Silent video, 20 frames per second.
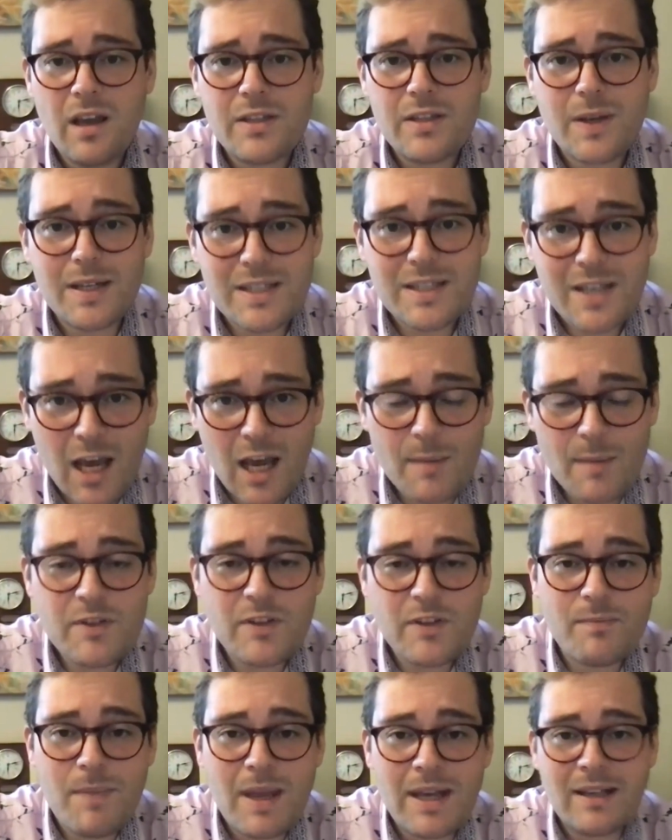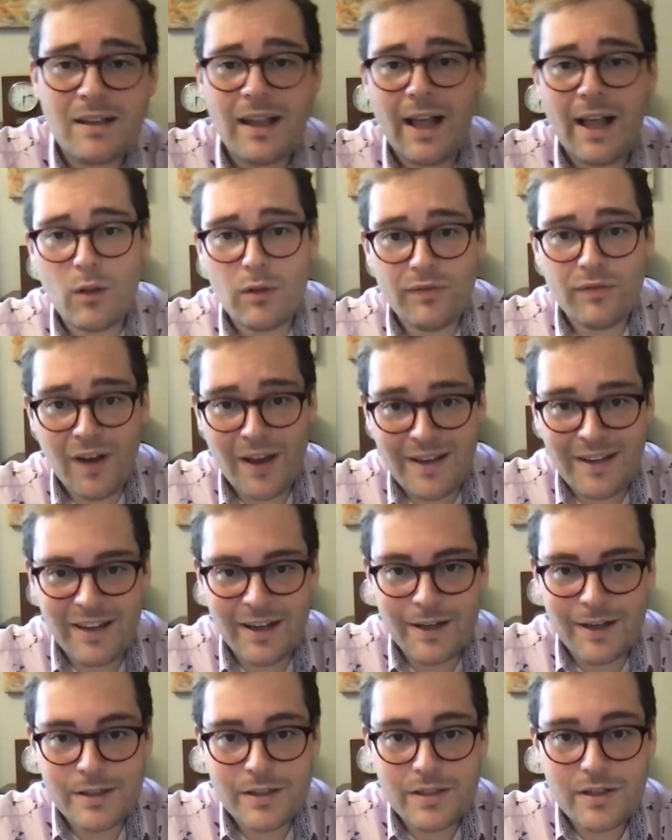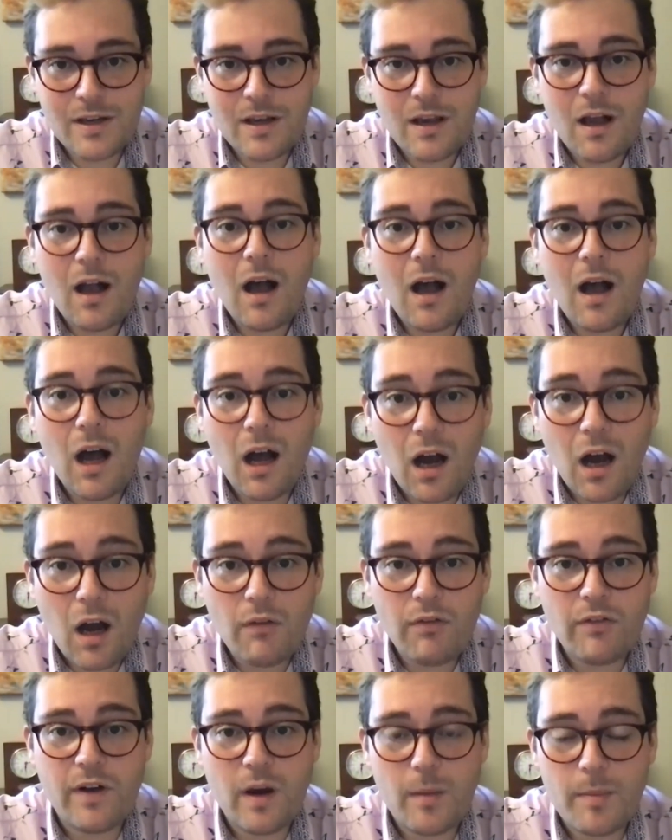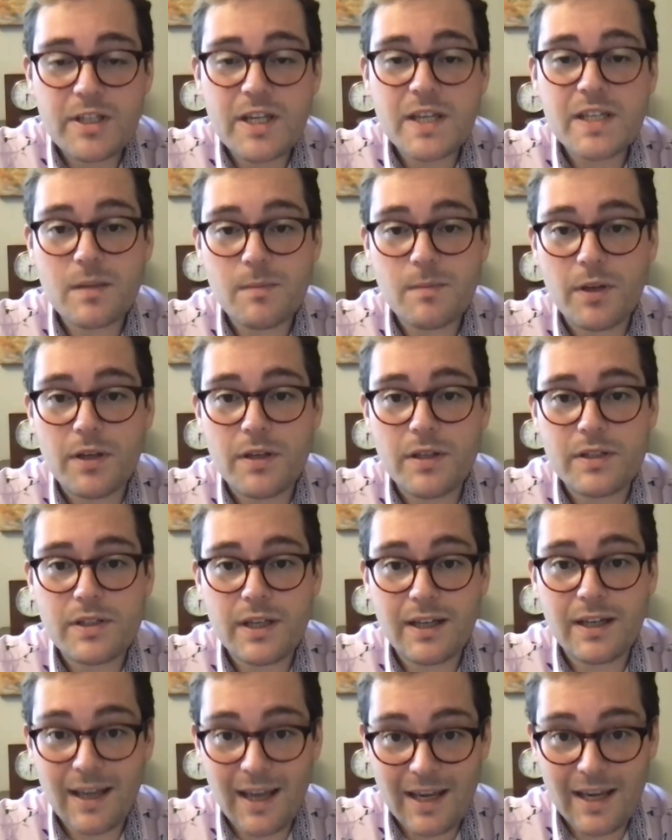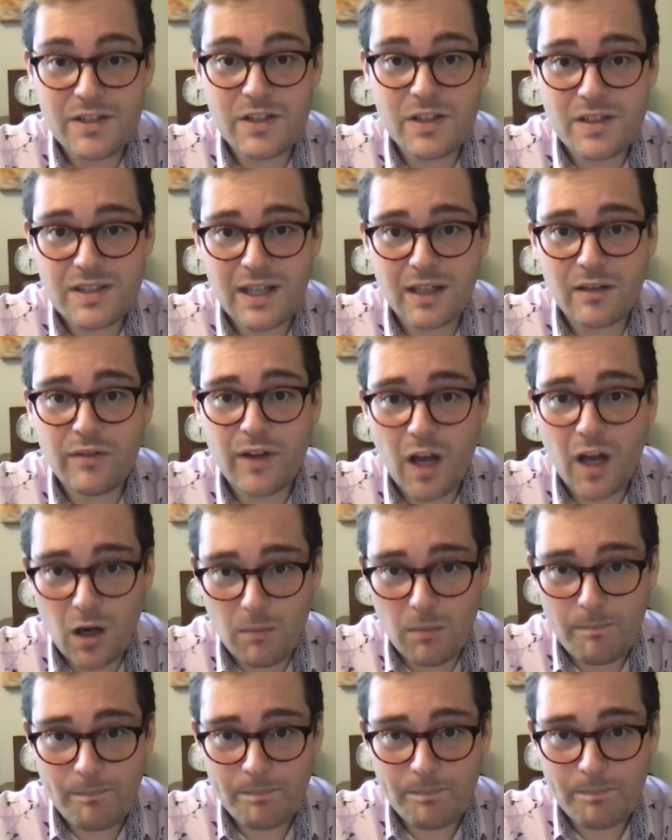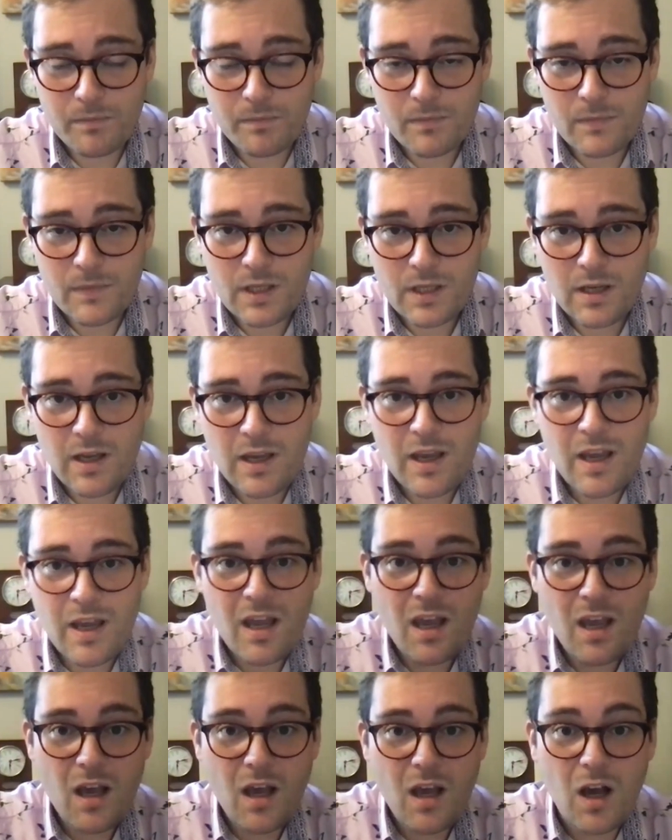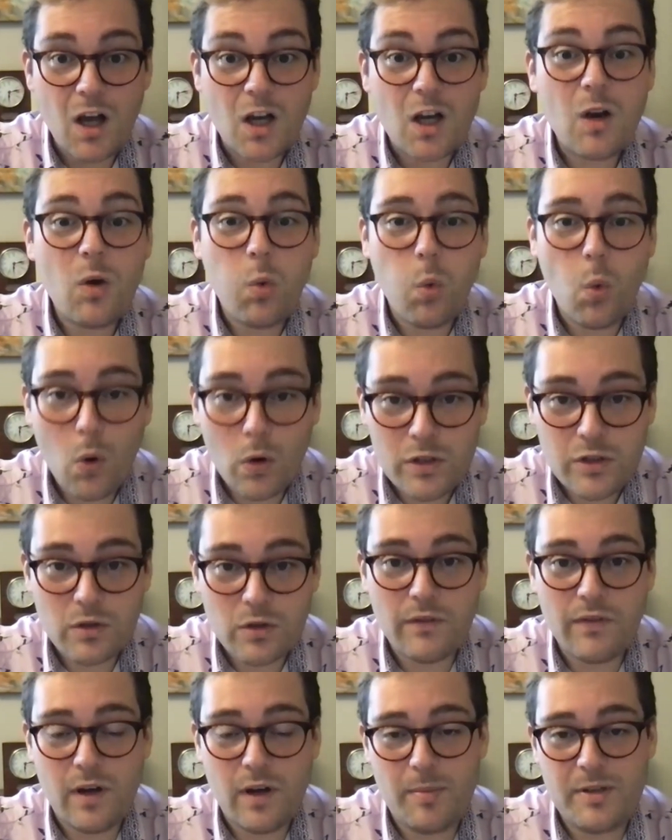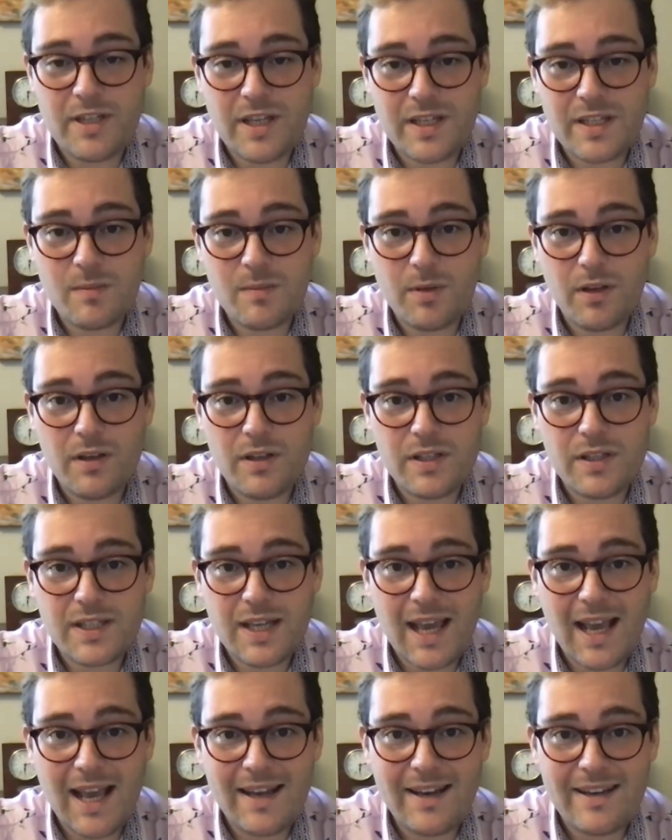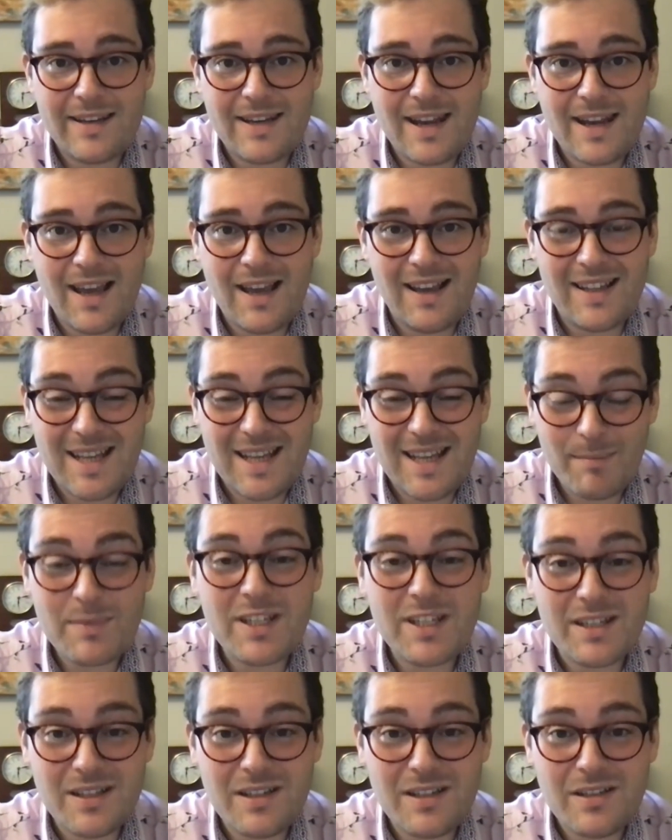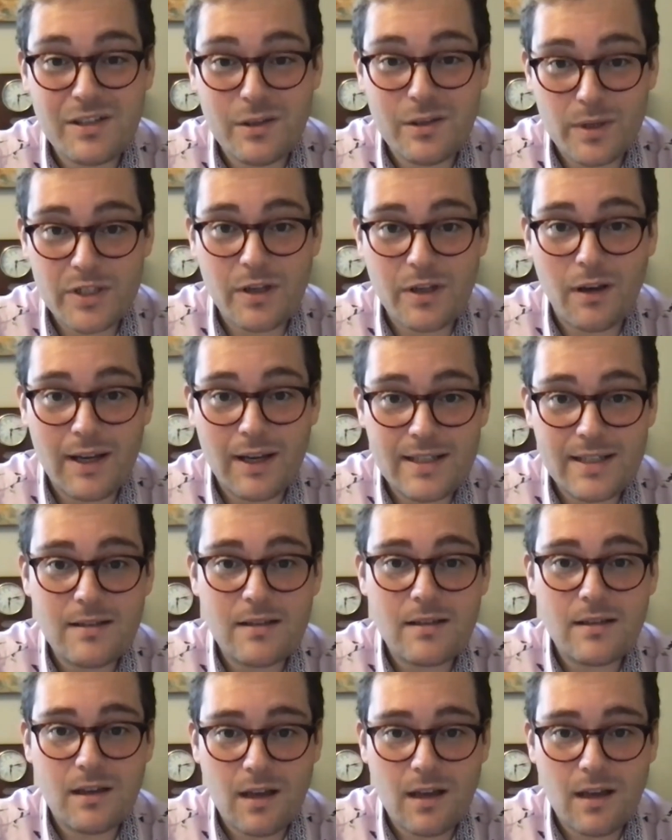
So in terms of mental health findings, half of our participants had engaged in self-harm. A quarter of our participants had attempted suicide